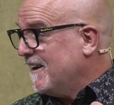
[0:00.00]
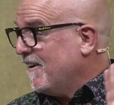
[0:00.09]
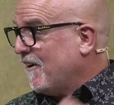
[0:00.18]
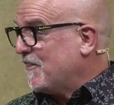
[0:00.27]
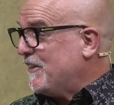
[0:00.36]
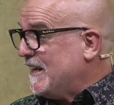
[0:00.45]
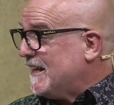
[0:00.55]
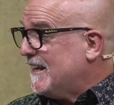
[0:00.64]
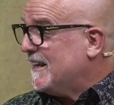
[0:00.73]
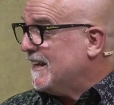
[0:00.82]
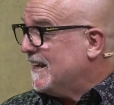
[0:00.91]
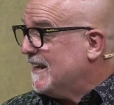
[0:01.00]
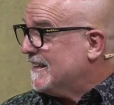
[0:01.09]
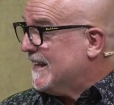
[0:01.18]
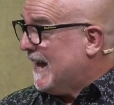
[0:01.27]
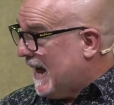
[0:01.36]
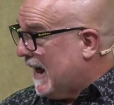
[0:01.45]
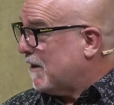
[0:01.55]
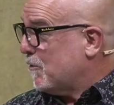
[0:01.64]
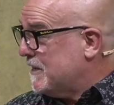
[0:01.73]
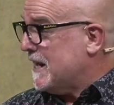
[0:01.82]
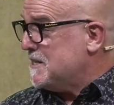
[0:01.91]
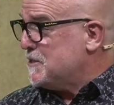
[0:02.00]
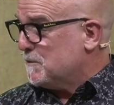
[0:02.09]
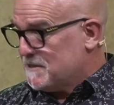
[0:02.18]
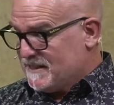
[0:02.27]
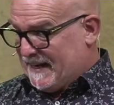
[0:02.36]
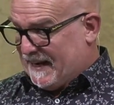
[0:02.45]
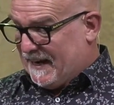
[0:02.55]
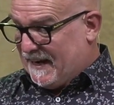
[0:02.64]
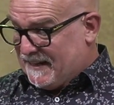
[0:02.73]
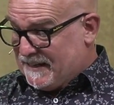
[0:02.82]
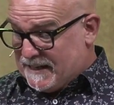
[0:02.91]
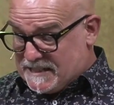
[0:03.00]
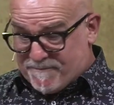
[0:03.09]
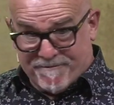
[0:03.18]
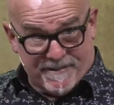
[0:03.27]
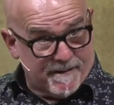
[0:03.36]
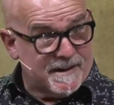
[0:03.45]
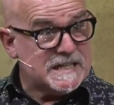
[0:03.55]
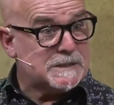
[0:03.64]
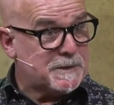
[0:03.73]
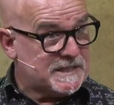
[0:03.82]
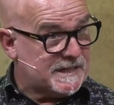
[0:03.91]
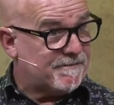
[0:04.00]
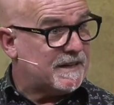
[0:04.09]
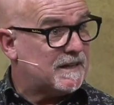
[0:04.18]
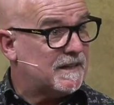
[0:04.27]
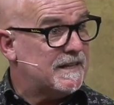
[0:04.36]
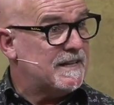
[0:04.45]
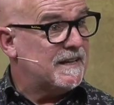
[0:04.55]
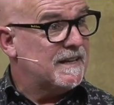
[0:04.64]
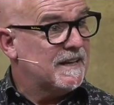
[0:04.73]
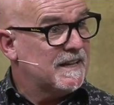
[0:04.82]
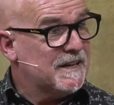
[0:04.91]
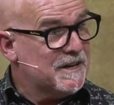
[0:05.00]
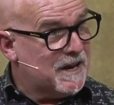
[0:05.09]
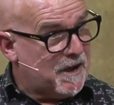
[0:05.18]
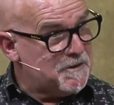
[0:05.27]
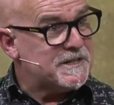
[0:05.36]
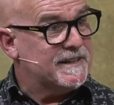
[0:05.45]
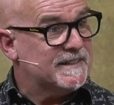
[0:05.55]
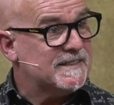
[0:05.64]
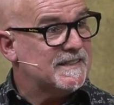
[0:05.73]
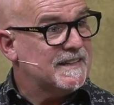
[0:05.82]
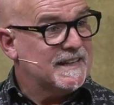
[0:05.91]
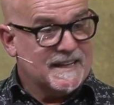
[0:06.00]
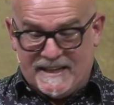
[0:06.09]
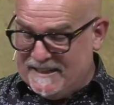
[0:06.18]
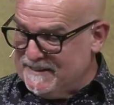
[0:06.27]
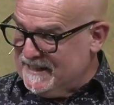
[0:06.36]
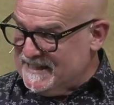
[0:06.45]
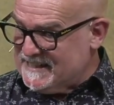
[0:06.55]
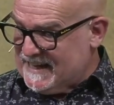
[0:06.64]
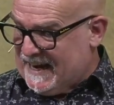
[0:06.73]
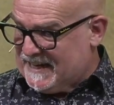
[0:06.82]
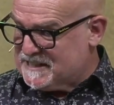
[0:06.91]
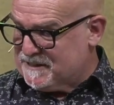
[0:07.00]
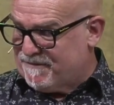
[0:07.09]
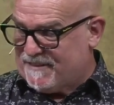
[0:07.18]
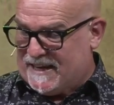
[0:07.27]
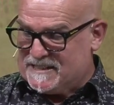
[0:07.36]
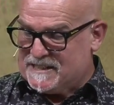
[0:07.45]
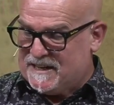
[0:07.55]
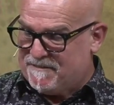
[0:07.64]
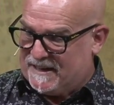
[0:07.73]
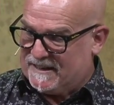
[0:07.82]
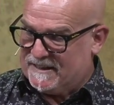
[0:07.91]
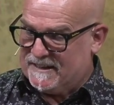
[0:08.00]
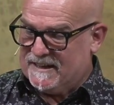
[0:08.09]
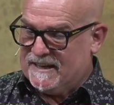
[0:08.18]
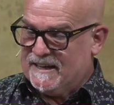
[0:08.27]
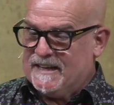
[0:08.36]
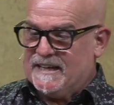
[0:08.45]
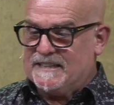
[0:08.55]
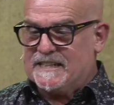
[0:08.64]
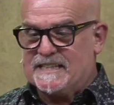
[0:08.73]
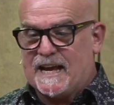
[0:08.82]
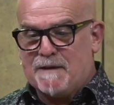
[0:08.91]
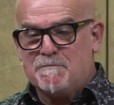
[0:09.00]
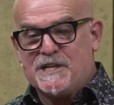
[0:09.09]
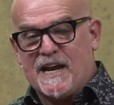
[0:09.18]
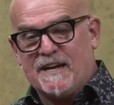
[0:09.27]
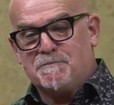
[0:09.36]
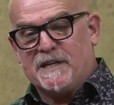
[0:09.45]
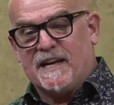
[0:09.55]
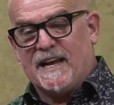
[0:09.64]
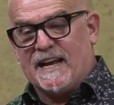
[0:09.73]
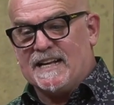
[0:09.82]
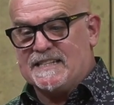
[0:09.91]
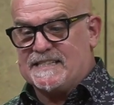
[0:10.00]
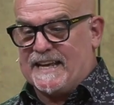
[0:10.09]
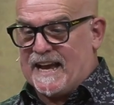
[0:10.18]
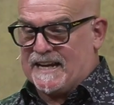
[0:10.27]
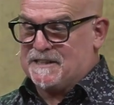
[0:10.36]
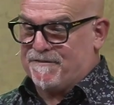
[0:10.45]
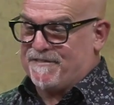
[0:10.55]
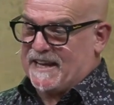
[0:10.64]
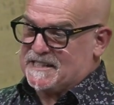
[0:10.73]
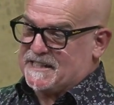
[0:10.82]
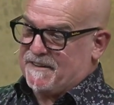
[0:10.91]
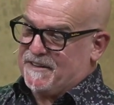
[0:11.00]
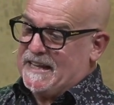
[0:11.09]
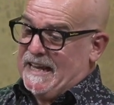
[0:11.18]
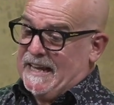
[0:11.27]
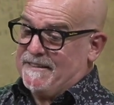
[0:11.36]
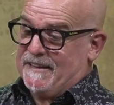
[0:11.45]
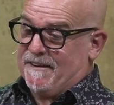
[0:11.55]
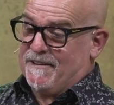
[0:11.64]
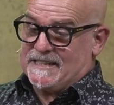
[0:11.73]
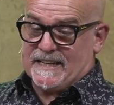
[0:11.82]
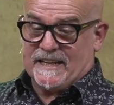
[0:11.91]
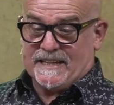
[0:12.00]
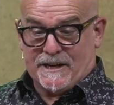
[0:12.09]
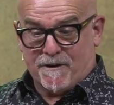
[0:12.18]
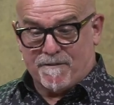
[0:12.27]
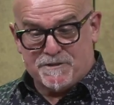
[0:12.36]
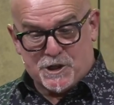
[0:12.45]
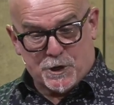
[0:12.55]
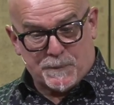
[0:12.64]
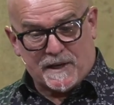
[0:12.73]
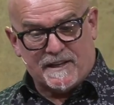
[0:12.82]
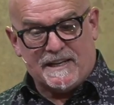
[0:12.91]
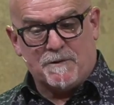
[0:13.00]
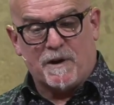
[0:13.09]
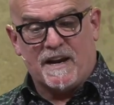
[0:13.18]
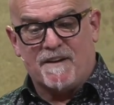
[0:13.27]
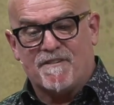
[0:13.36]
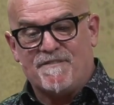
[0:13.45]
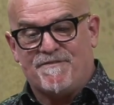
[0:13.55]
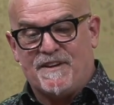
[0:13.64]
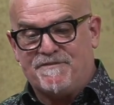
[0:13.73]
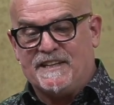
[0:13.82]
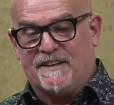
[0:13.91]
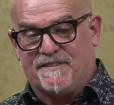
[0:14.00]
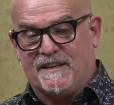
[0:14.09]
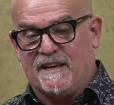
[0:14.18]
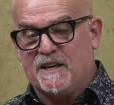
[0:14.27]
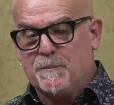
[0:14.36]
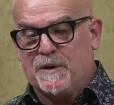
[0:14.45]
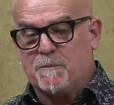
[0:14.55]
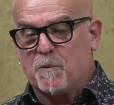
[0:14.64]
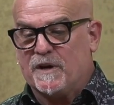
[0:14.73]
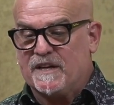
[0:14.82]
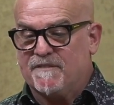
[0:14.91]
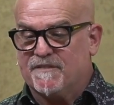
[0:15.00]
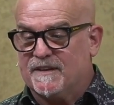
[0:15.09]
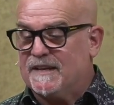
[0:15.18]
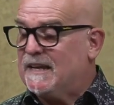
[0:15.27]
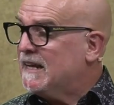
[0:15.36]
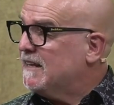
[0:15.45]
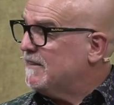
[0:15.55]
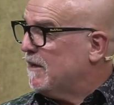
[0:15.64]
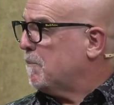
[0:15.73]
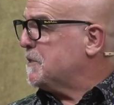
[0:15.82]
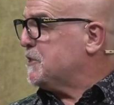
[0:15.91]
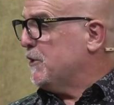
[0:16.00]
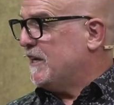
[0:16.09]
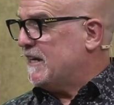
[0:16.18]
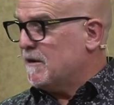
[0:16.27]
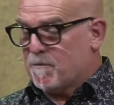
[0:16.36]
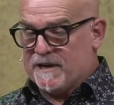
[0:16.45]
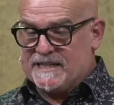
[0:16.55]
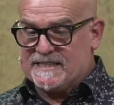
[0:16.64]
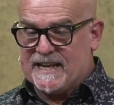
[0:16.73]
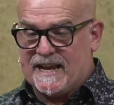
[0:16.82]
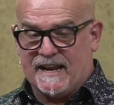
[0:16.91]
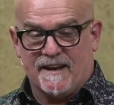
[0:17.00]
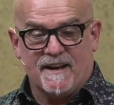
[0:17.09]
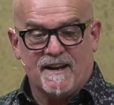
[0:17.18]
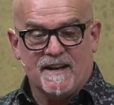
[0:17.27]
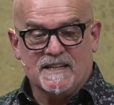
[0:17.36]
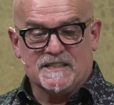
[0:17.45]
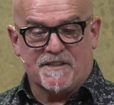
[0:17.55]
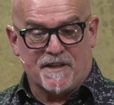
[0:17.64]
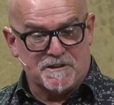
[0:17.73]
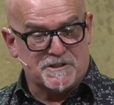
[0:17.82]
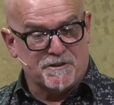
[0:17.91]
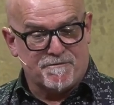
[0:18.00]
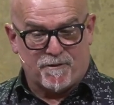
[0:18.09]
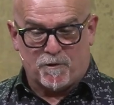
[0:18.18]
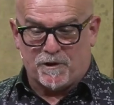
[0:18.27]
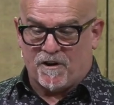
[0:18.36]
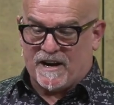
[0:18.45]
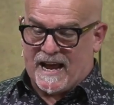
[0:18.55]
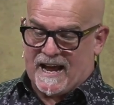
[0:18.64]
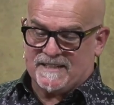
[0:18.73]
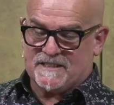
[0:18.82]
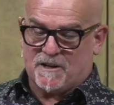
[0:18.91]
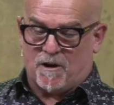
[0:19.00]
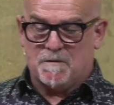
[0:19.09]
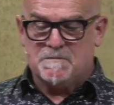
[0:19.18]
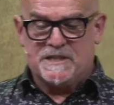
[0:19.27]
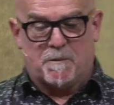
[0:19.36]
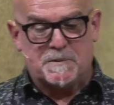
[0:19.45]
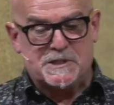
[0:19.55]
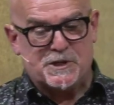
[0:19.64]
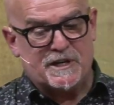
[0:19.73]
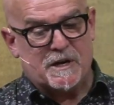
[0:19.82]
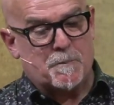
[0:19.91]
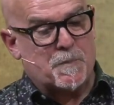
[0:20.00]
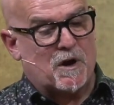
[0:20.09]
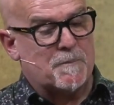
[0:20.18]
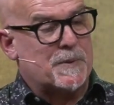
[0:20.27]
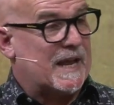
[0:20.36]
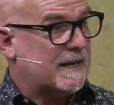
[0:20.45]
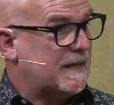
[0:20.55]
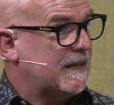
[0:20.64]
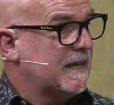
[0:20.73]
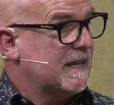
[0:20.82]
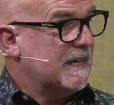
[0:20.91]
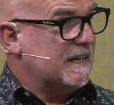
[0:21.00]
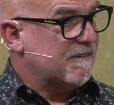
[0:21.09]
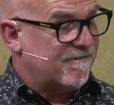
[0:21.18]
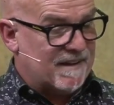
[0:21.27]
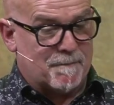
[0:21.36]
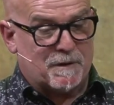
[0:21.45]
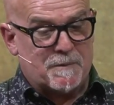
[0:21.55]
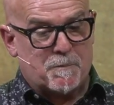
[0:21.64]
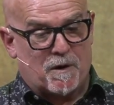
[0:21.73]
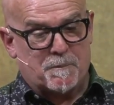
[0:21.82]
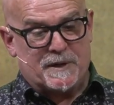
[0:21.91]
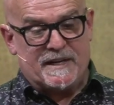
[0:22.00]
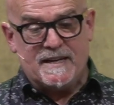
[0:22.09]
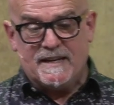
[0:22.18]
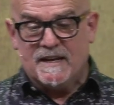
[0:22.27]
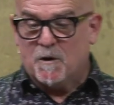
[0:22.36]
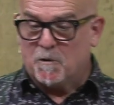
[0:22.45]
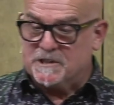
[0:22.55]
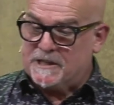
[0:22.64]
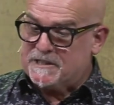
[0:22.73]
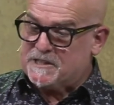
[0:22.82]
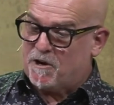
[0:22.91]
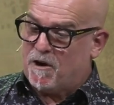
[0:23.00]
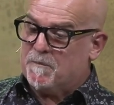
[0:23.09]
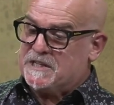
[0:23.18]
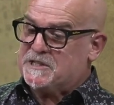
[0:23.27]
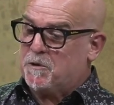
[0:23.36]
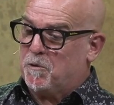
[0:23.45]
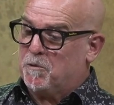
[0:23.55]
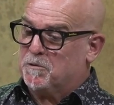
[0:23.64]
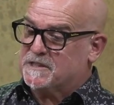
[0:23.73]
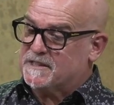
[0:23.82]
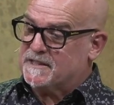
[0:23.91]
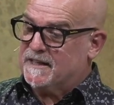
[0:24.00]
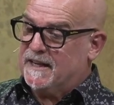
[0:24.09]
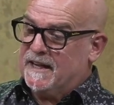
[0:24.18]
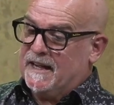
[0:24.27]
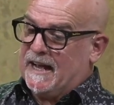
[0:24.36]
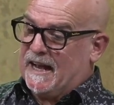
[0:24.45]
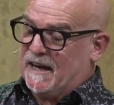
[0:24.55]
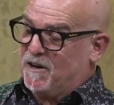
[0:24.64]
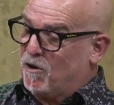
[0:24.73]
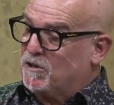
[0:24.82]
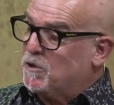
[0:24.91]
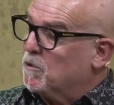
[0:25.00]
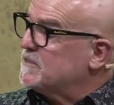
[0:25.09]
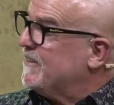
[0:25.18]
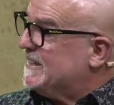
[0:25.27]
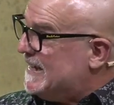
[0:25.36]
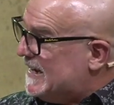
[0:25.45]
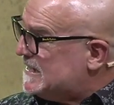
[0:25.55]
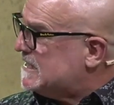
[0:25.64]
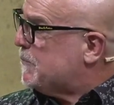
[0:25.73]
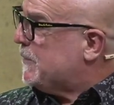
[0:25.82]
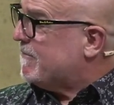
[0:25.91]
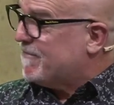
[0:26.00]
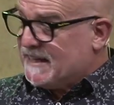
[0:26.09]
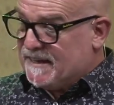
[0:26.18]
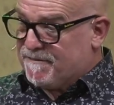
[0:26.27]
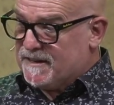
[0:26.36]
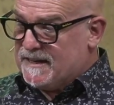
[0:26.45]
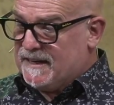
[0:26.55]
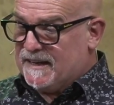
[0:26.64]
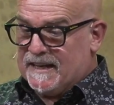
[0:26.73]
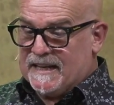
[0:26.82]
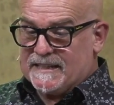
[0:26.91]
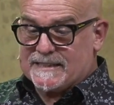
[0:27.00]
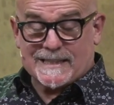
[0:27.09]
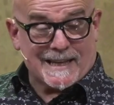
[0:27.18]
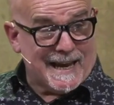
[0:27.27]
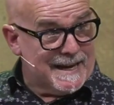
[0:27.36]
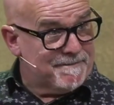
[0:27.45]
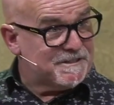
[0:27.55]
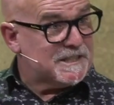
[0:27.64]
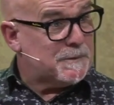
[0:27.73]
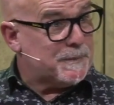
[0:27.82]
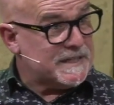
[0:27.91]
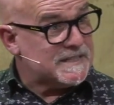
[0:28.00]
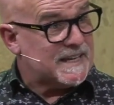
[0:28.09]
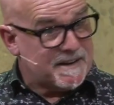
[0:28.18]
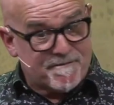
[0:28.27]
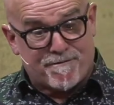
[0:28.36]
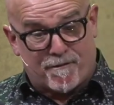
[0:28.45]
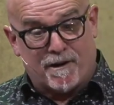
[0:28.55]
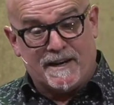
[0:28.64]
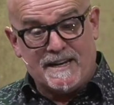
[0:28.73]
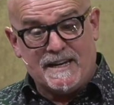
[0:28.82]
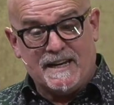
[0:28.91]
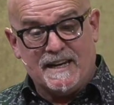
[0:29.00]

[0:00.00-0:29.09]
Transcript: I think there are credentials there, and it's very specifically noted in these acts of thanksgiving. In the same chapter as the act of thanksgiving, there is a year of Jubilee, where every 50th year, people were given the opportunity to reset. So those who'd fallen on hard times, the opportunity to buy back into family property. Also a time which God calls for debts to be forgiven, slaves to be set free.